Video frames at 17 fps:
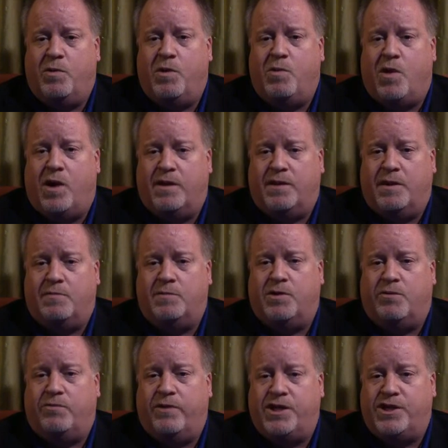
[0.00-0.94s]
we want them
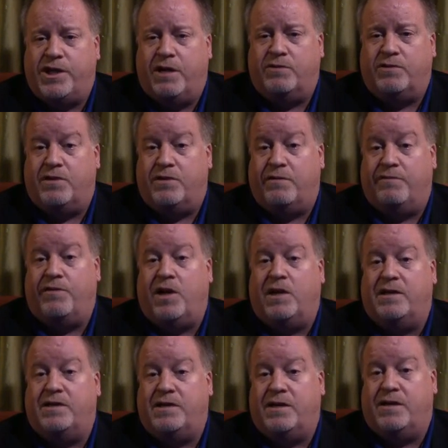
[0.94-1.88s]
to reach out to their
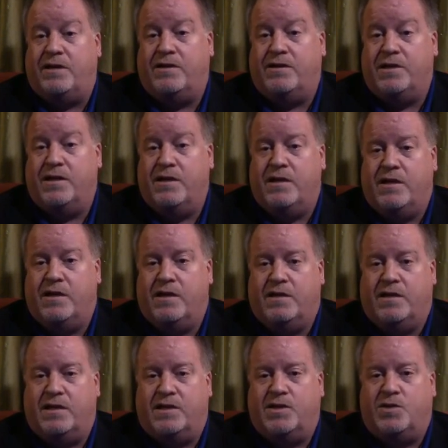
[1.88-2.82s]
volunteers.
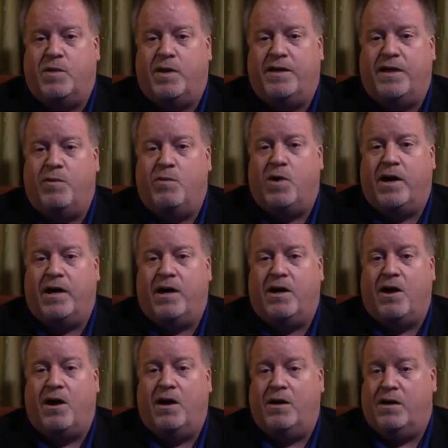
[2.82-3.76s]
This is when they want to
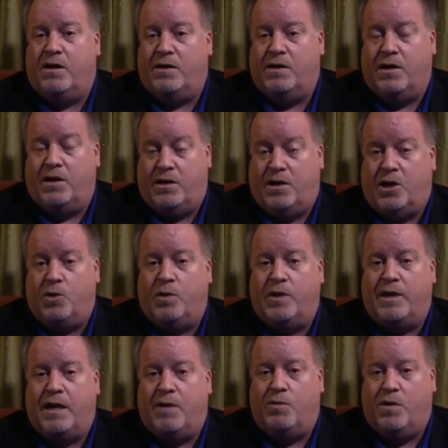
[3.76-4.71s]
call,
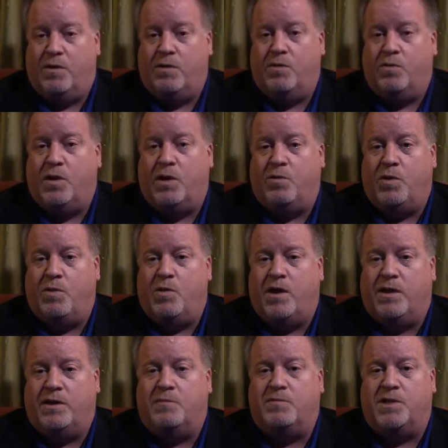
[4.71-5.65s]
when we
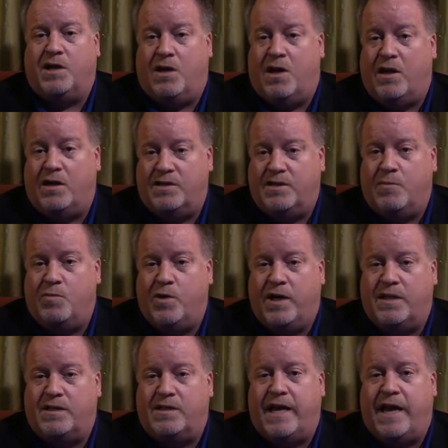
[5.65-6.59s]
want them to call
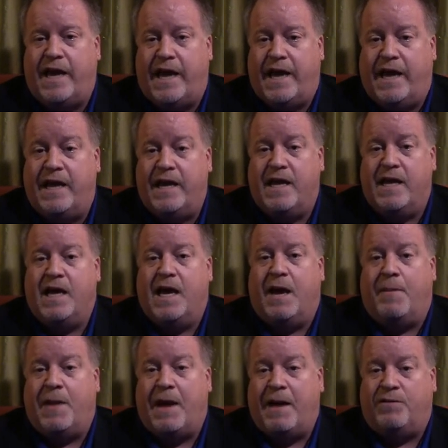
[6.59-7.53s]
someone and say, "Hey,
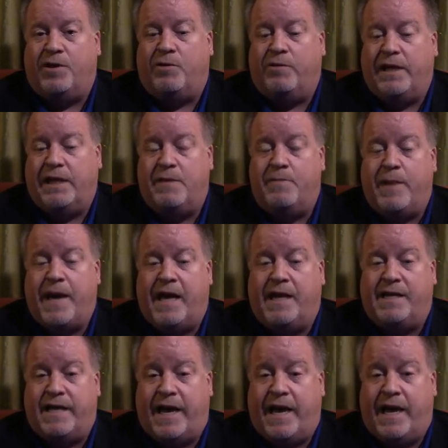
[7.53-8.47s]
I'm having a really
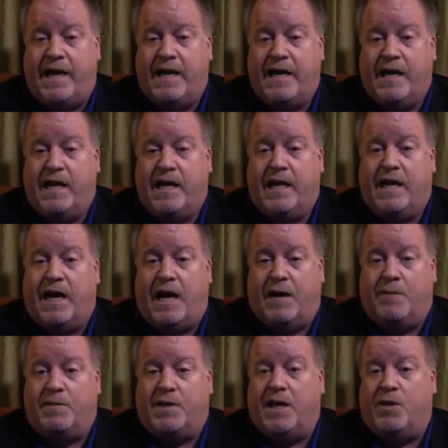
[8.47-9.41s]
bad day.
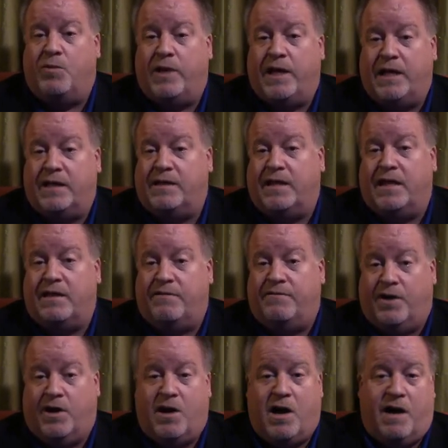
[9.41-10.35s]
Can we get together
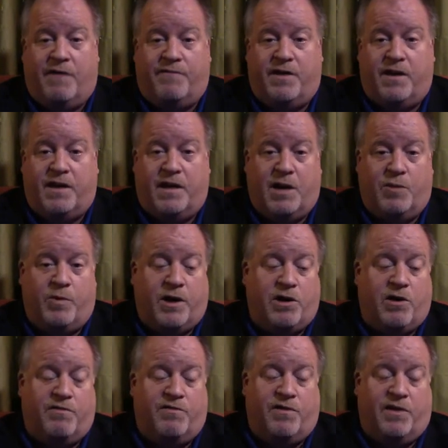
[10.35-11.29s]
for coffee? Can we
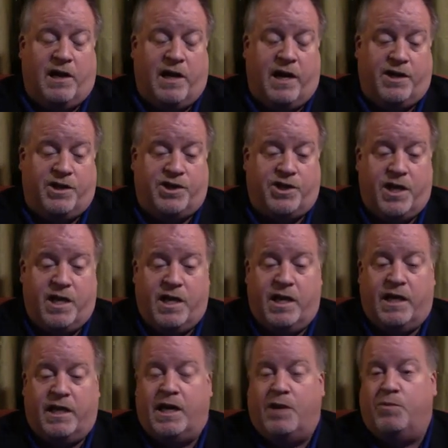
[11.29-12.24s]
go for lunch?
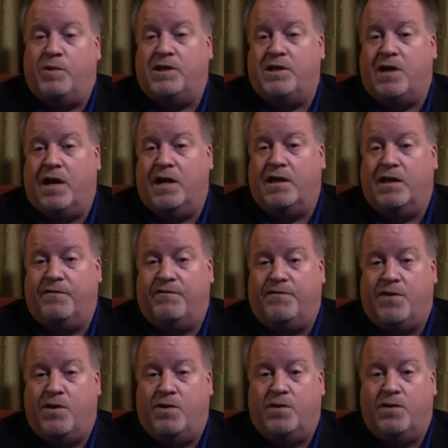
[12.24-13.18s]
Can we talk on the
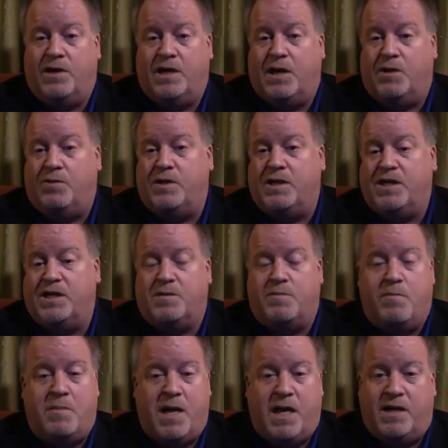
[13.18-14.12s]
phone? Can we
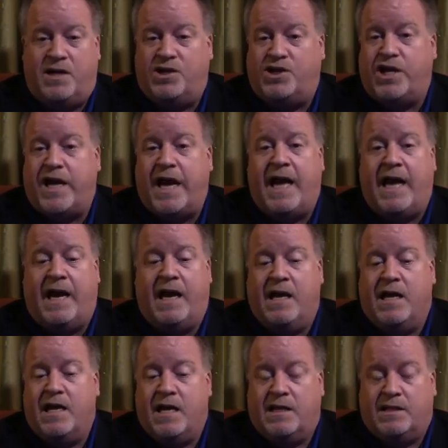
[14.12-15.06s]
just meet and chat?"
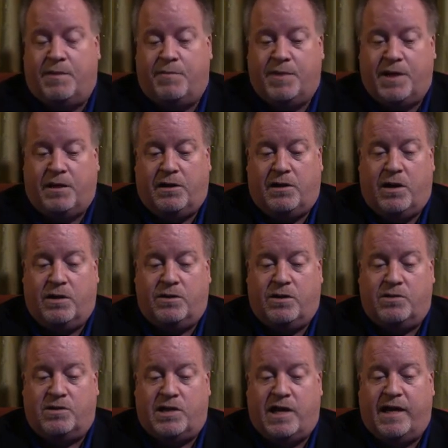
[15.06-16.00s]
Something along
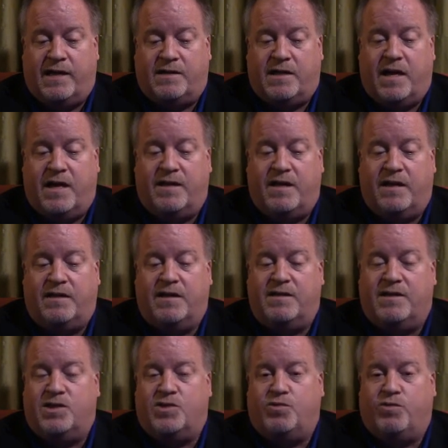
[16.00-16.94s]
those lines. And I think
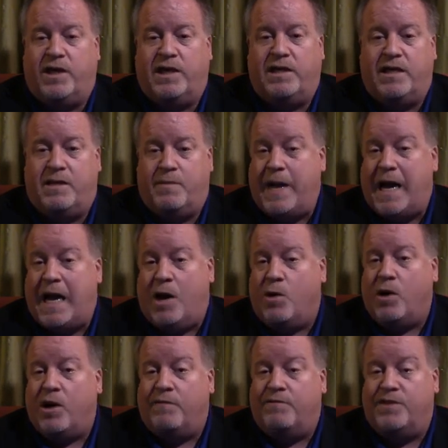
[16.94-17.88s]
this is really the
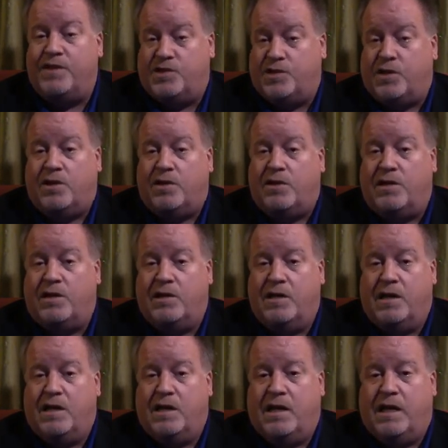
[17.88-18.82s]
power of the circle,
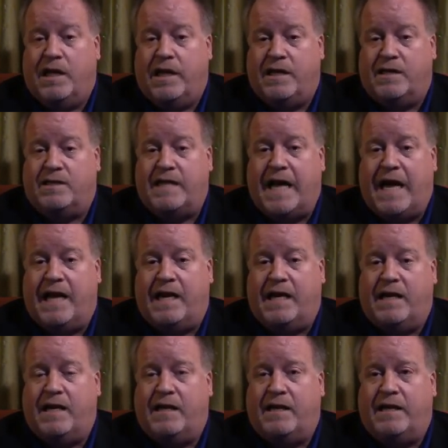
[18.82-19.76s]
is that